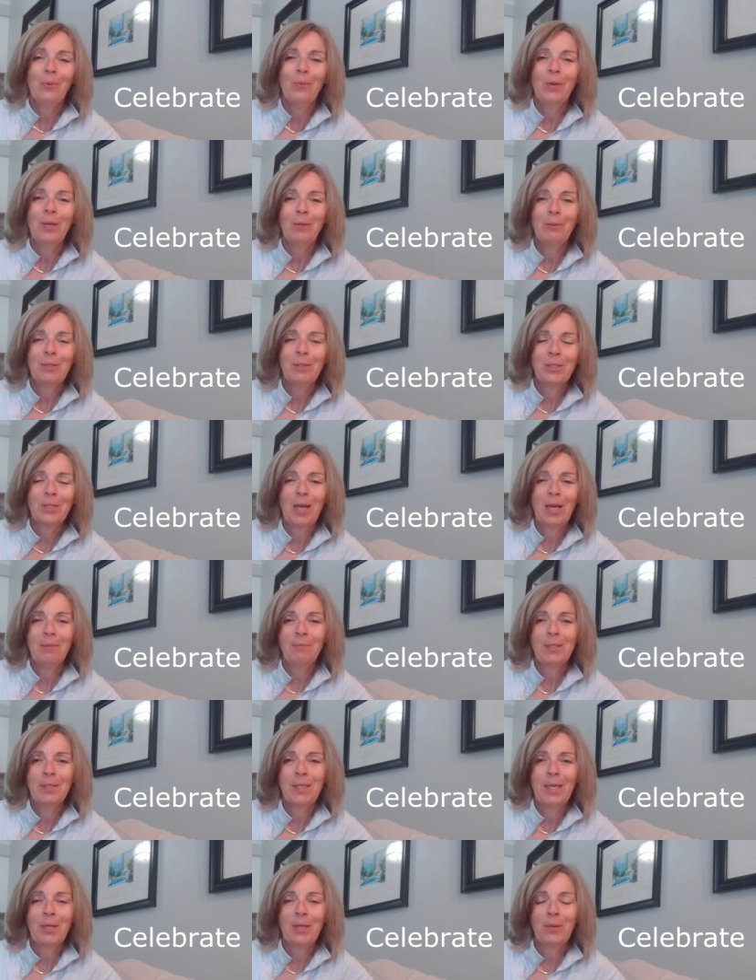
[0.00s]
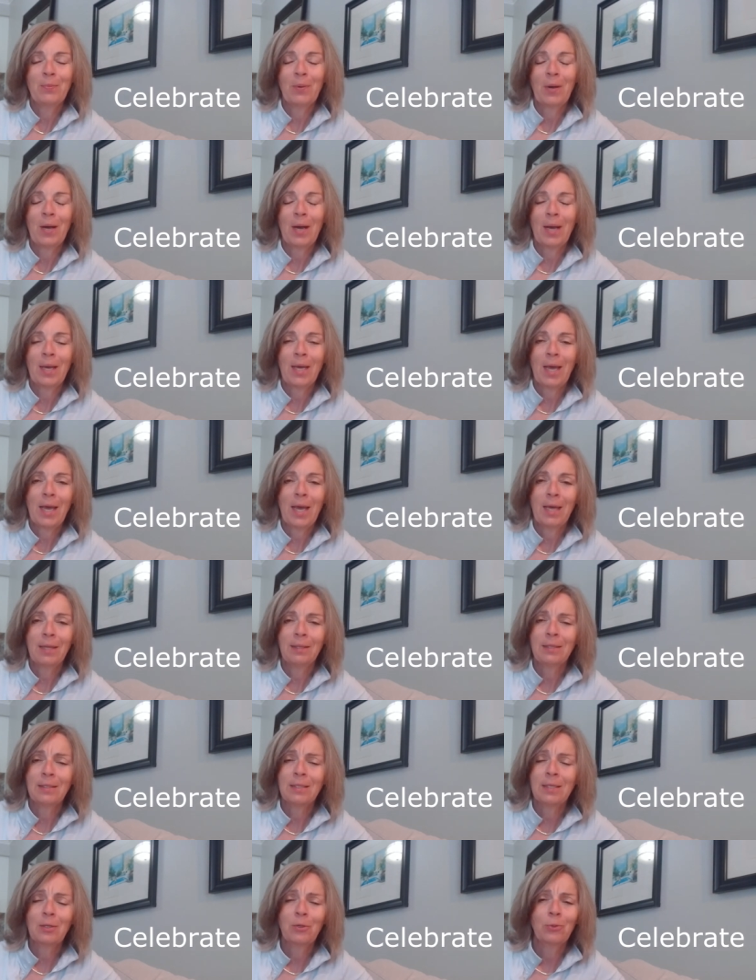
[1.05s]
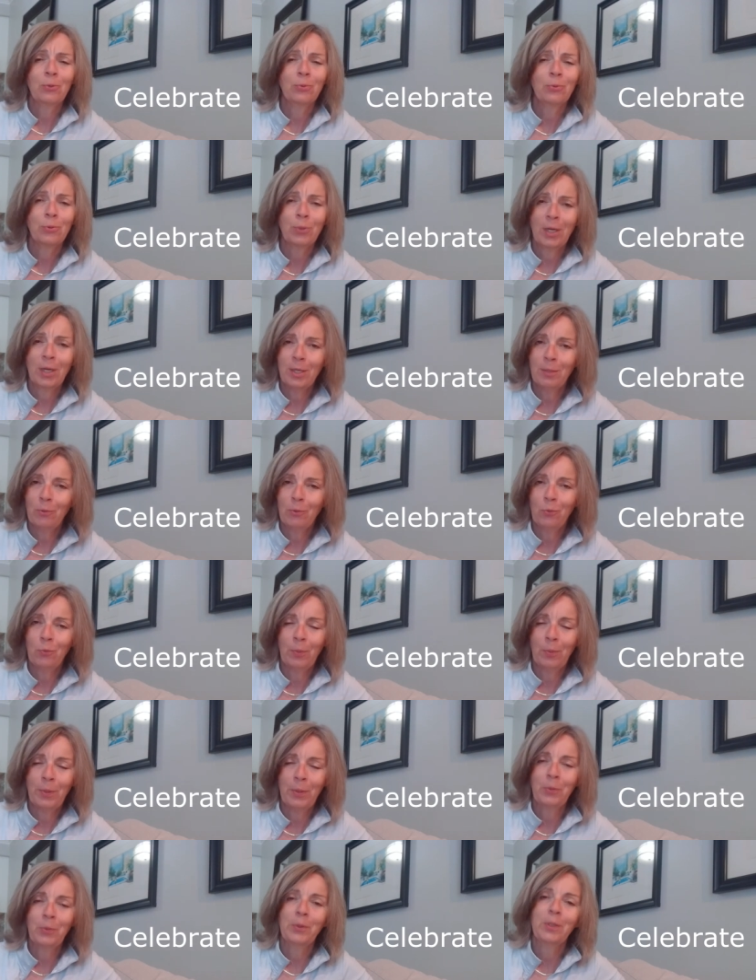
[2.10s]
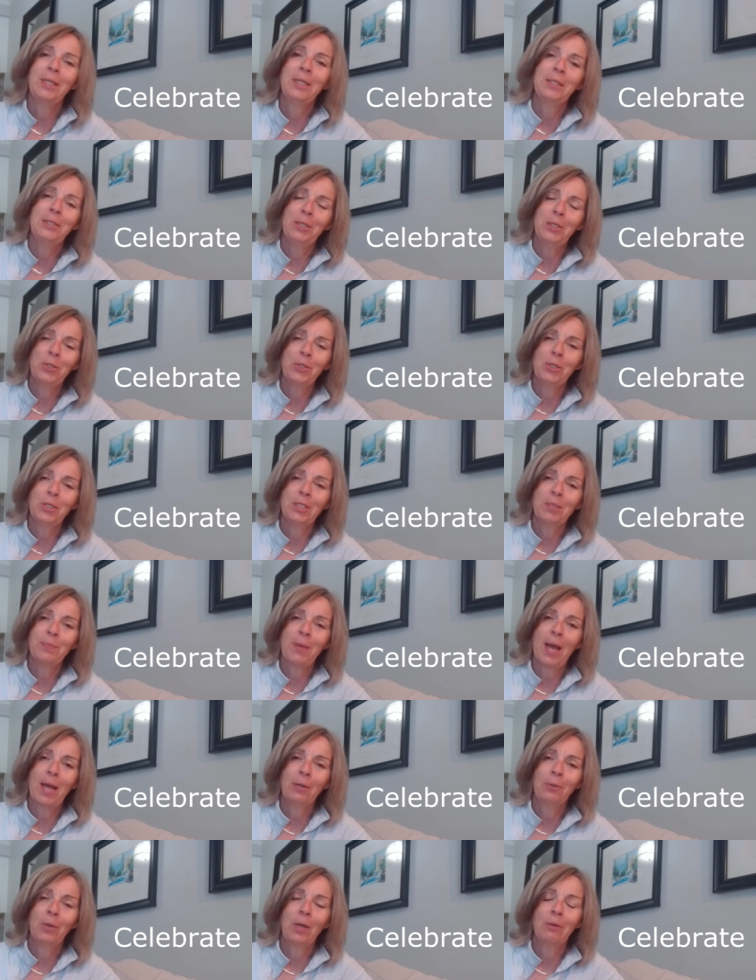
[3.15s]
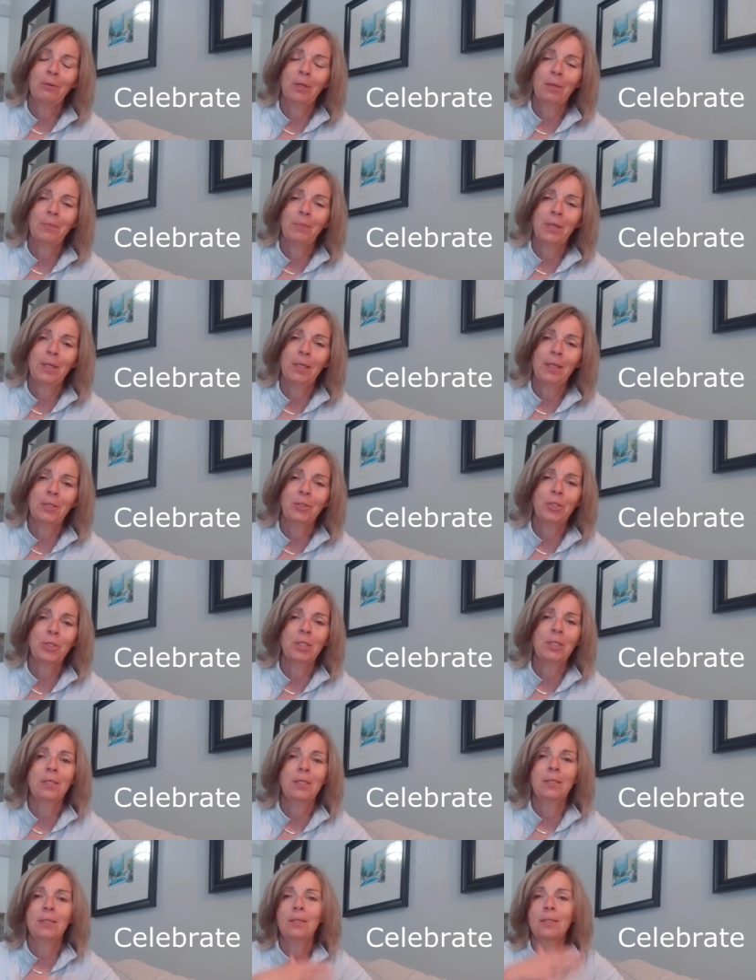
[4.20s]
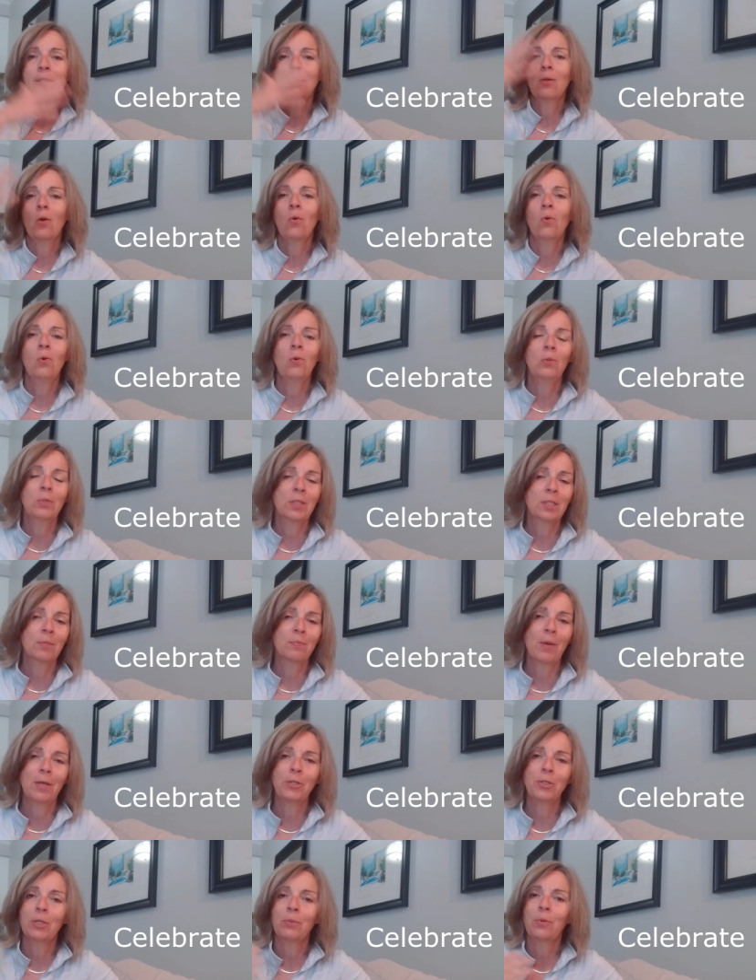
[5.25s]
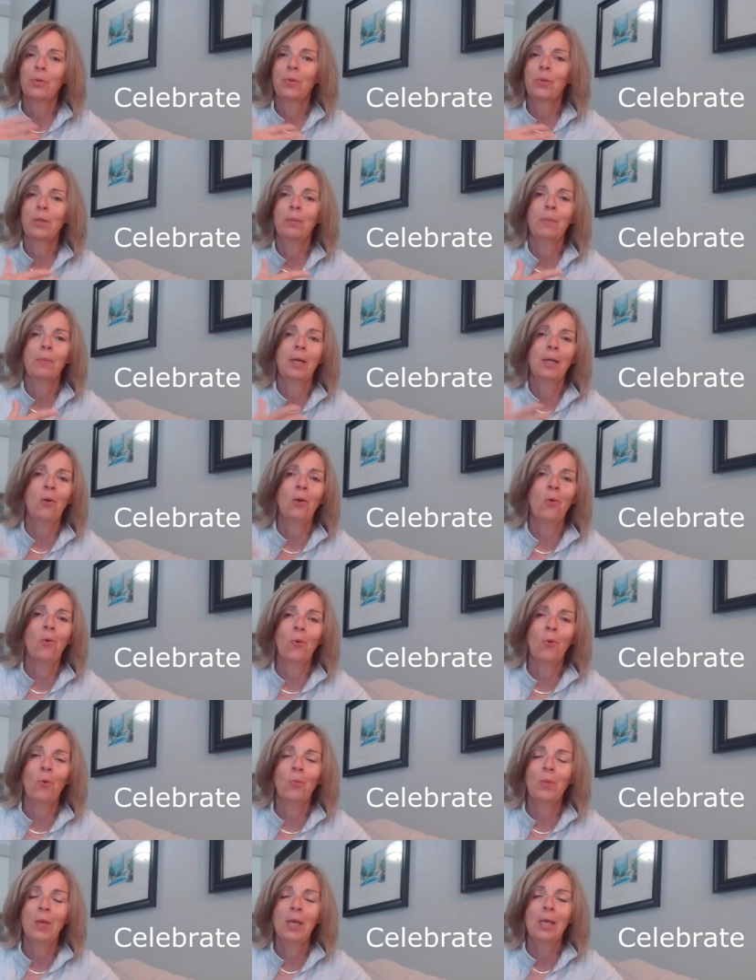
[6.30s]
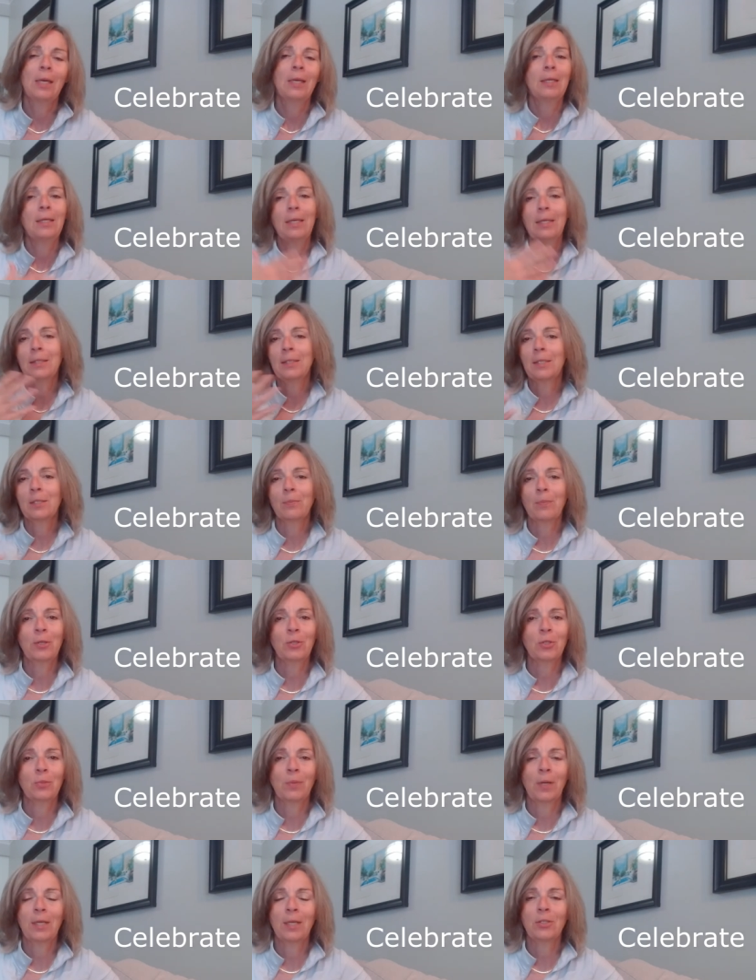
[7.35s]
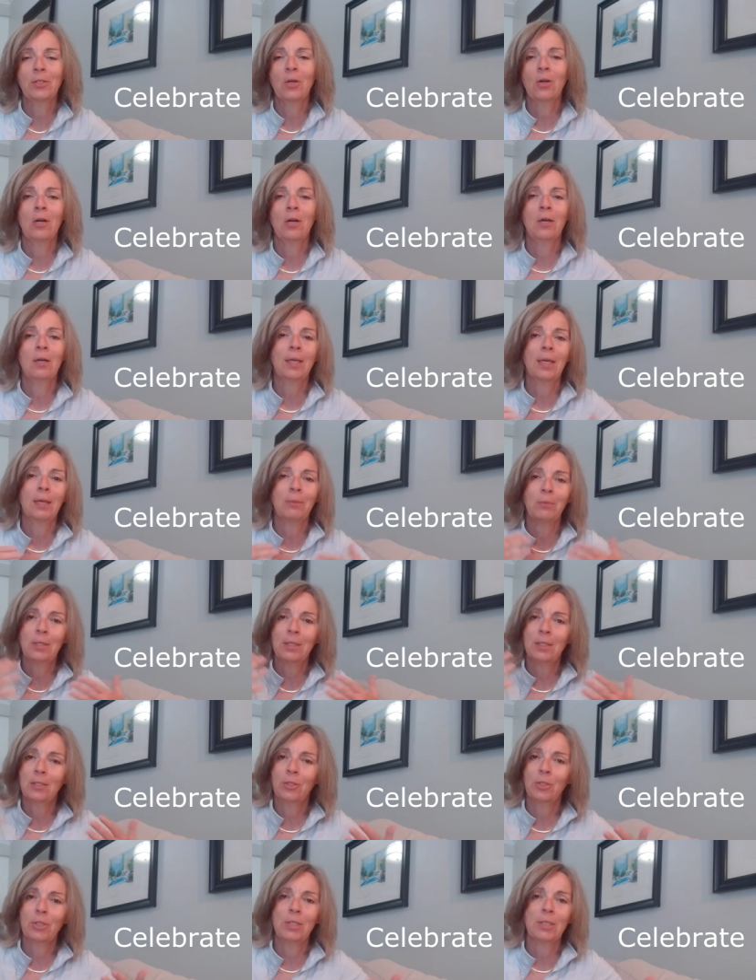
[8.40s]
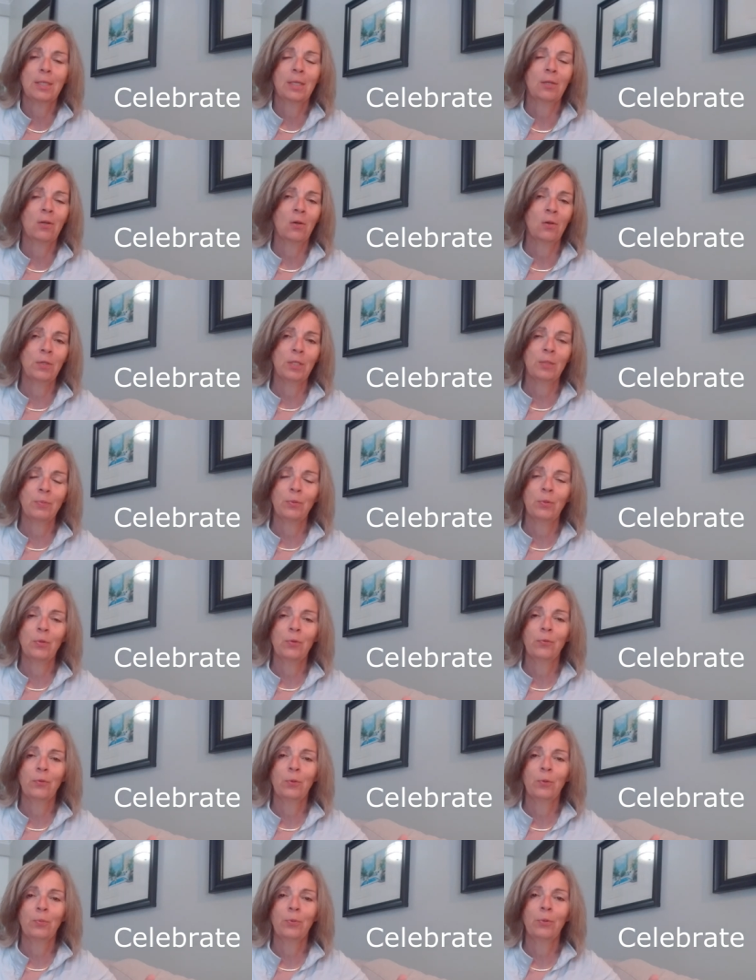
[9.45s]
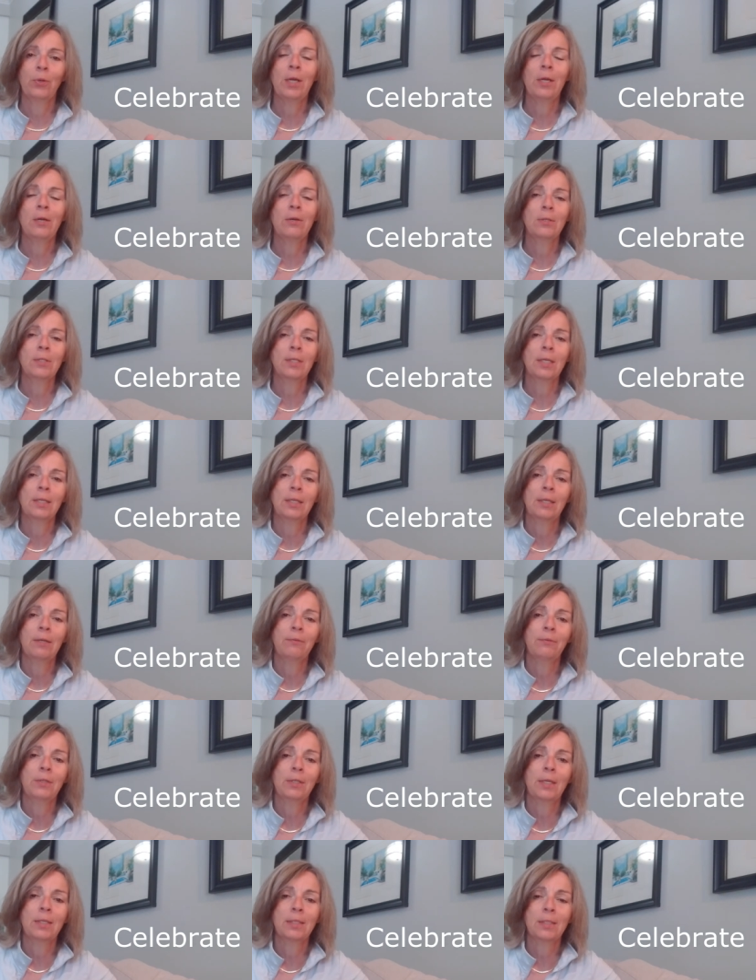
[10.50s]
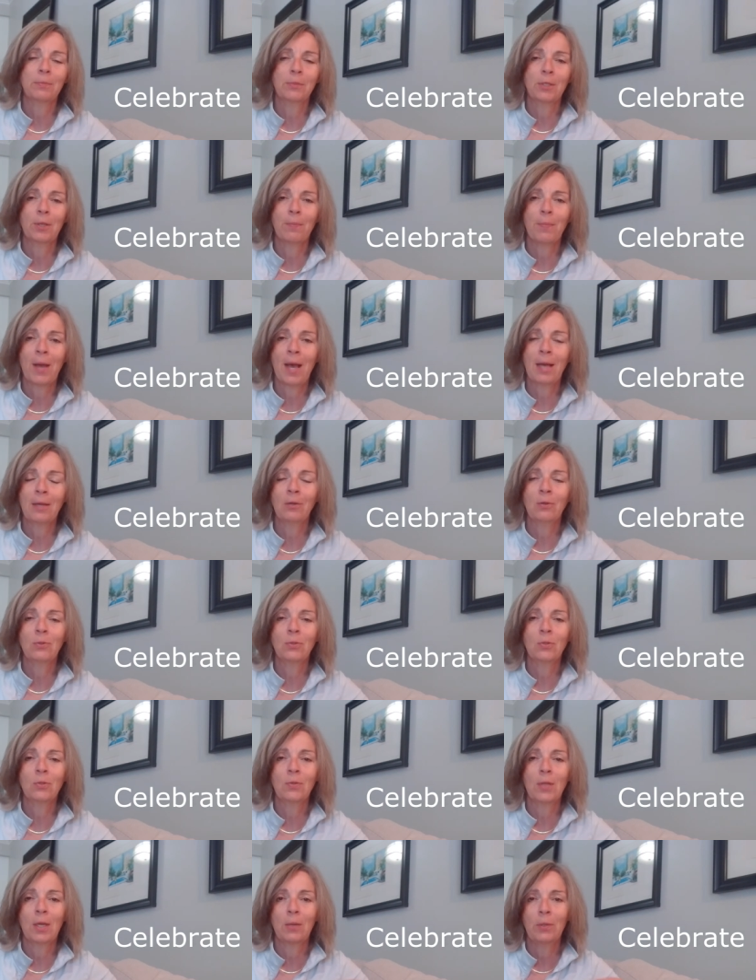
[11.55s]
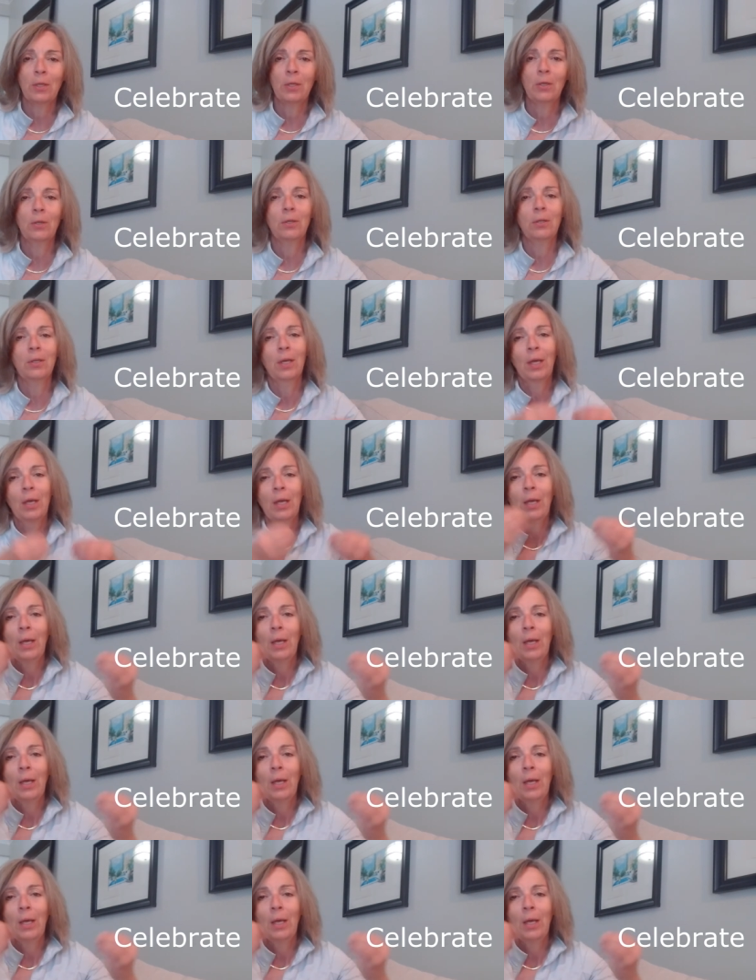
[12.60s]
when it was time to say goodbye, I had this incredible woman with an indigenous background come in, and she did this whole smudging within my home and smudged my dog, and we, she said all these beautiful prayers and gifted us some tobacco so that we could